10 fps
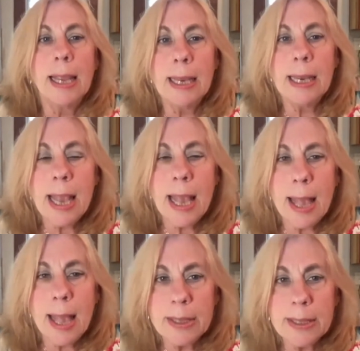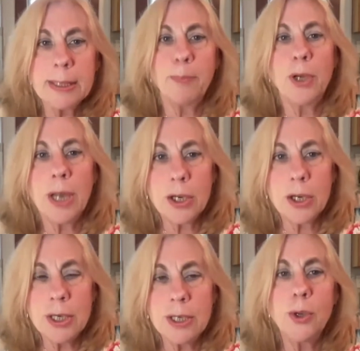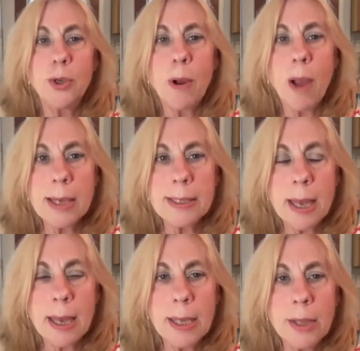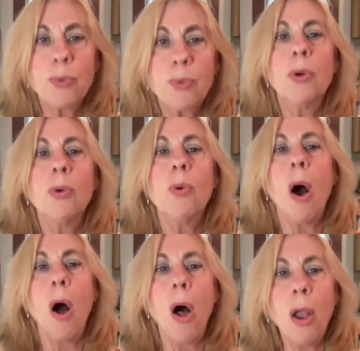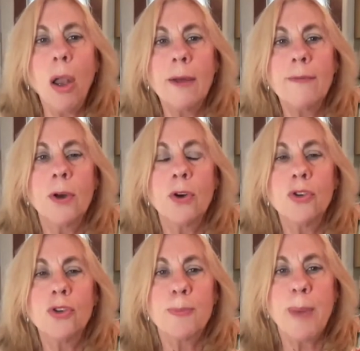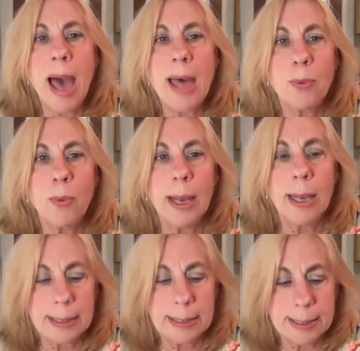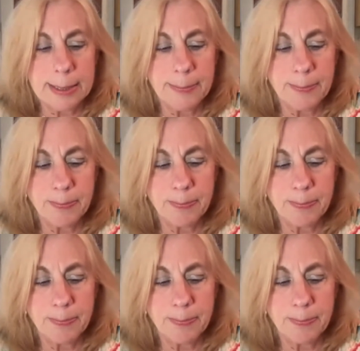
inhibits the production of superoxide through all of those pathways.